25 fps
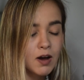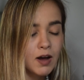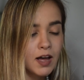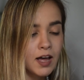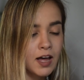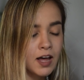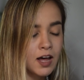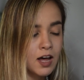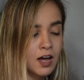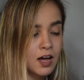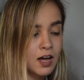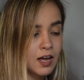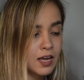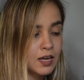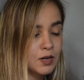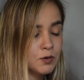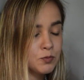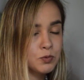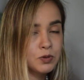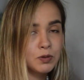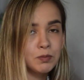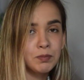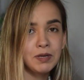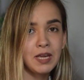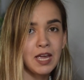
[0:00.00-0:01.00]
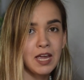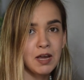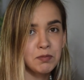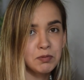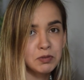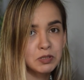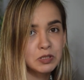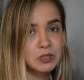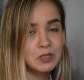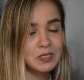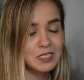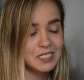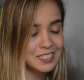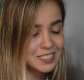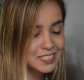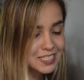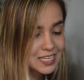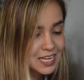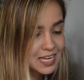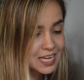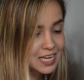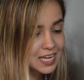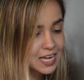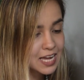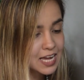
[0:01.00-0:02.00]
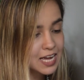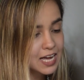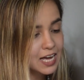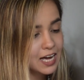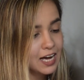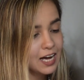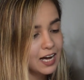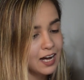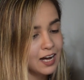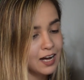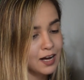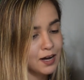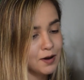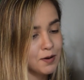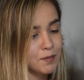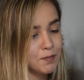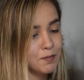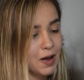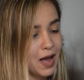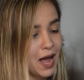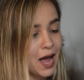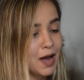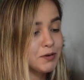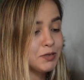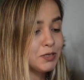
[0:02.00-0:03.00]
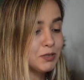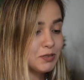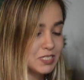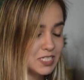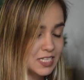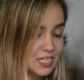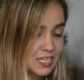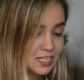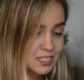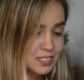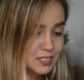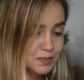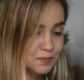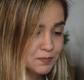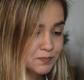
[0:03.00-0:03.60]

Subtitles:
and will be able to see how you did,